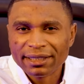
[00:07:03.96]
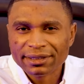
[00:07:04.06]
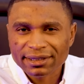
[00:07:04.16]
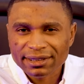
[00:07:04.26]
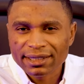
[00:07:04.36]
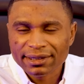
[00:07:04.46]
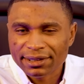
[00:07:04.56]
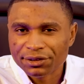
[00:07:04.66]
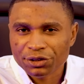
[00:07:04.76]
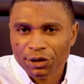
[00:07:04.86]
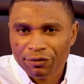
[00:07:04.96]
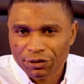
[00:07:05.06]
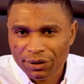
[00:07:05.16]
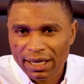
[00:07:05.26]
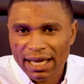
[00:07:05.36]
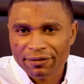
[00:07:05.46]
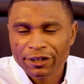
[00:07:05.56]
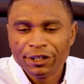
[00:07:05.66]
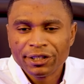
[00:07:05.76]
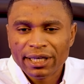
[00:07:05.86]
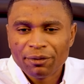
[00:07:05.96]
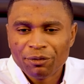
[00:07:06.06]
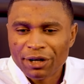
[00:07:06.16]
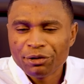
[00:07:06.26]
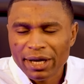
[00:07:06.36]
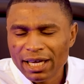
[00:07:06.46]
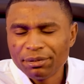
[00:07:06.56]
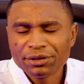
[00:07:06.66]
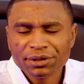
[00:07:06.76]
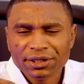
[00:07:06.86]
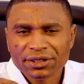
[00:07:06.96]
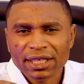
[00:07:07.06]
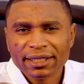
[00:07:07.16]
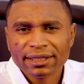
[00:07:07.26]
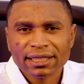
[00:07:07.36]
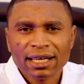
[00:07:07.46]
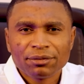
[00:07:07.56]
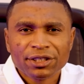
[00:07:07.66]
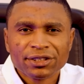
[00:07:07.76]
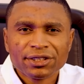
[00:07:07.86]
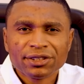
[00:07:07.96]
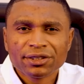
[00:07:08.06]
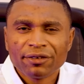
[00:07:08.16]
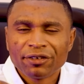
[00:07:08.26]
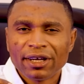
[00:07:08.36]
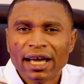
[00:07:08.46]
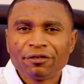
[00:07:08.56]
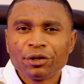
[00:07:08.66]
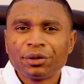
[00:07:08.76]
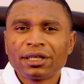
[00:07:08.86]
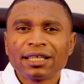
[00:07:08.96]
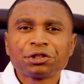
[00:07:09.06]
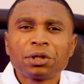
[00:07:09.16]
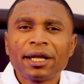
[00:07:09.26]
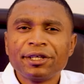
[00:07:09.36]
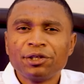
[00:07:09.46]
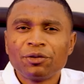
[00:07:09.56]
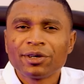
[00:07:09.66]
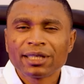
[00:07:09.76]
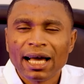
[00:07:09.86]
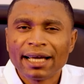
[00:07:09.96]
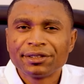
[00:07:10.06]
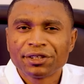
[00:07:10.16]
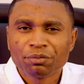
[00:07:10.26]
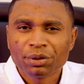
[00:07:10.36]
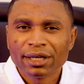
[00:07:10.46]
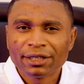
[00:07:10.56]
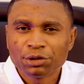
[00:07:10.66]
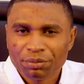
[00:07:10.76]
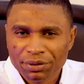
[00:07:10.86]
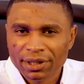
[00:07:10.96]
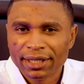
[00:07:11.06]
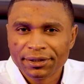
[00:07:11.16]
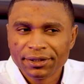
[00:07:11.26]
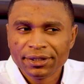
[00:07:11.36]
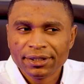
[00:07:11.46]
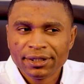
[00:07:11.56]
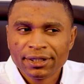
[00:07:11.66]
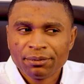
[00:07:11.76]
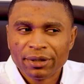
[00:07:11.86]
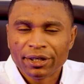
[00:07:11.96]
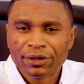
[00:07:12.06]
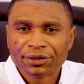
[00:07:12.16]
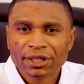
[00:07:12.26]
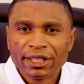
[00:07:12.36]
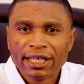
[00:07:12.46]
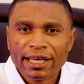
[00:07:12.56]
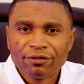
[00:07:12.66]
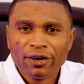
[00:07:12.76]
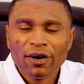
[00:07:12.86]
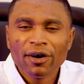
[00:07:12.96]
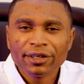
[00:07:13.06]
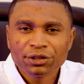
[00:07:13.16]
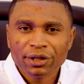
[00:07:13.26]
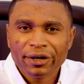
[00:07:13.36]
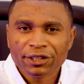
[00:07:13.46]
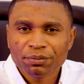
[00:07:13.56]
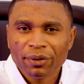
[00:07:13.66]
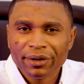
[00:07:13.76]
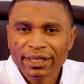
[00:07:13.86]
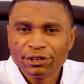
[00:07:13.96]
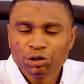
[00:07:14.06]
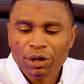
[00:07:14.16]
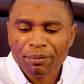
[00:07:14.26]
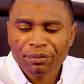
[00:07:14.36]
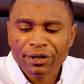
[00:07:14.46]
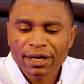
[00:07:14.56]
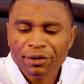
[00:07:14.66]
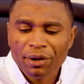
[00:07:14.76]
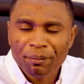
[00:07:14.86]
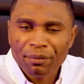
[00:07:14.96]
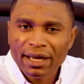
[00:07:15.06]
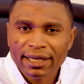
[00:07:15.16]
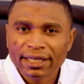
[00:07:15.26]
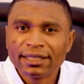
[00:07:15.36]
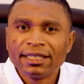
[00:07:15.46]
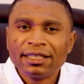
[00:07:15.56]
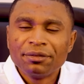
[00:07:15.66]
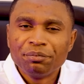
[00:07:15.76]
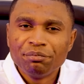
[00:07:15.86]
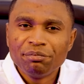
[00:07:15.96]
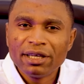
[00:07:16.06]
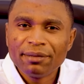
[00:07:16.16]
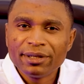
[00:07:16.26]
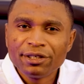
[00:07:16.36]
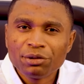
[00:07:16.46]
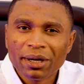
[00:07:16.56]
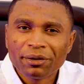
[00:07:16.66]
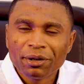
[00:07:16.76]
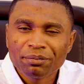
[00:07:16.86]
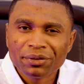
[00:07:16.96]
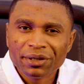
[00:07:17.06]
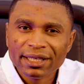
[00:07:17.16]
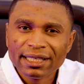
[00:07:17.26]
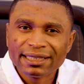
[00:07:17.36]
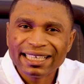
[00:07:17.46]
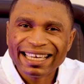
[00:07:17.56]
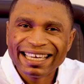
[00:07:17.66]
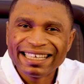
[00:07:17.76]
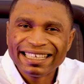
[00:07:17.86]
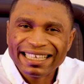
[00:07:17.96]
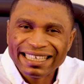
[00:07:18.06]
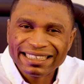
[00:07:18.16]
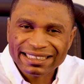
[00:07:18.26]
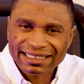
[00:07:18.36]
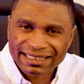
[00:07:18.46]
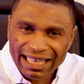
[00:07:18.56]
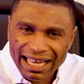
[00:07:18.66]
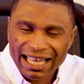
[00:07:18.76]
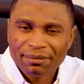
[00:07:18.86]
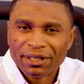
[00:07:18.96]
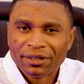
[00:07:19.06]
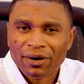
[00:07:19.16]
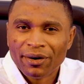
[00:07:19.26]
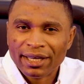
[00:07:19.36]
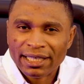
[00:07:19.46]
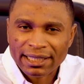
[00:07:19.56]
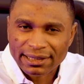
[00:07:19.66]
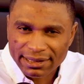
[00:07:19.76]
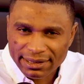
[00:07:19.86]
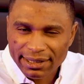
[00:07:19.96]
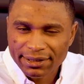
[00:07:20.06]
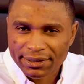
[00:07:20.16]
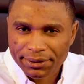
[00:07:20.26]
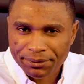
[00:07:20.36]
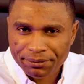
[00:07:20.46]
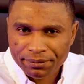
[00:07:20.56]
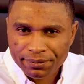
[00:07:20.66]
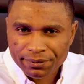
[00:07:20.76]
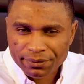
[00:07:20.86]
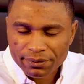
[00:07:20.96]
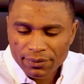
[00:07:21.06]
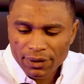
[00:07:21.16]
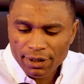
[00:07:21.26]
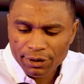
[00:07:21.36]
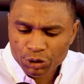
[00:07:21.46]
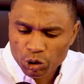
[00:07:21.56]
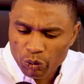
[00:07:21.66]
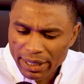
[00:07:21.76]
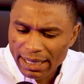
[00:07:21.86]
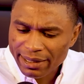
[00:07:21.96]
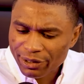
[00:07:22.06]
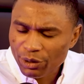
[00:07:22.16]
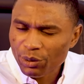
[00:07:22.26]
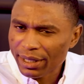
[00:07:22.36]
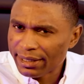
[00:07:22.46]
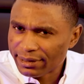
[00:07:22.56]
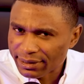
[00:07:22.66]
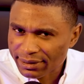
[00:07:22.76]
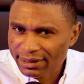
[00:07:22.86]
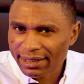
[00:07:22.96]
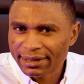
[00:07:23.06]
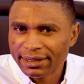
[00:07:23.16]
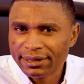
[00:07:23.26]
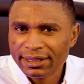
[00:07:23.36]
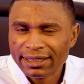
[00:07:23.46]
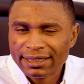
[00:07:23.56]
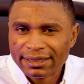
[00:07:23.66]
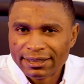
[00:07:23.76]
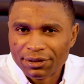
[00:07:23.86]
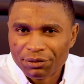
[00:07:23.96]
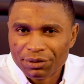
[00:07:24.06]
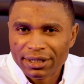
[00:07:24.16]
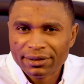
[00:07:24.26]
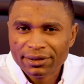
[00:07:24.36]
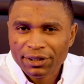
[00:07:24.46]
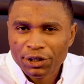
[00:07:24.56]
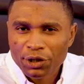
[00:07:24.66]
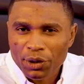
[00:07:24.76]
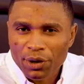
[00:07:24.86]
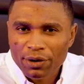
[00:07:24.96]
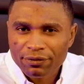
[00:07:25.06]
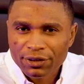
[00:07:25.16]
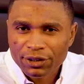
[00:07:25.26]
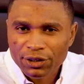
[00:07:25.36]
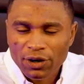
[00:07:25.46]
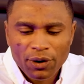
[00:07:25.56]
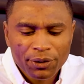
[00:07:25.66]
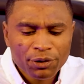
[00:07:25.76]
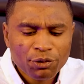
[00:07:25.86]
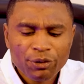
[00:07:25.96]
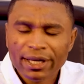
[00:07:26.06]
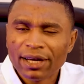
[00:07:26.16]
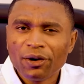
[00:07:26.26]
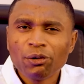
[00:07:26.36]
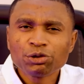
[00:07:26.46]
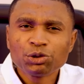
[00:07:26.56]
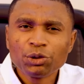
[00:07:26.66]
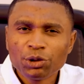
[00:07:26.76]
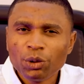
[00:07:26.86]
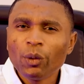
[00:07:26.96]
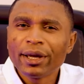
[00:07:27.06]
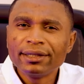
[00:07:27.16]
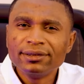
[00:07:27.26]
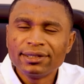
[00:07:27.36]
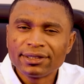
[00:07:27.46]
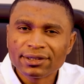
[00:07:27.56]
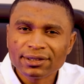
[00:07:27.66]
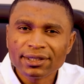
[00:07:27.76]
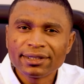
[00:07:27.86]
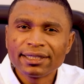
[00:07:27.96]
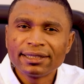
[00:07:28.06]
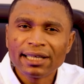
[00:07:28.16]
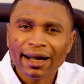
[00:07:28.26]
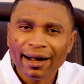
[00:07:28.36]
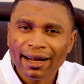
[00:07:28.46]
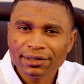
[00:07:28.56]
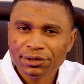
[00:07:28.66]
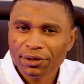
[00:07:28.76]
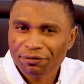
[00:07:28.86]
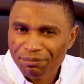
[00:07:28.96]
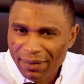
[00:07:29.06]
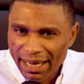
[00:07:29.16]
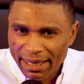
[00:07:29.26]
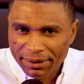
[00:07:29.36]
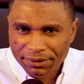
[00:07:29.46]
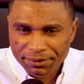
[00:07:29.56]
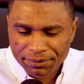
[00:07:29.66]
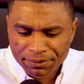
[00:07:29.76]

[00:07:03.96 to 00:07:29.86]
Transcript: and seasons of your life. When you are able to discern the times and seasons of your life, you will naturally know what kinds of prayer to pray. Because if God is not responding to a prayer you are making, maybe you are not praying it in its timing or in its season. So we can grow in discerning the will of God. We can also grow in discerning the hearts of men.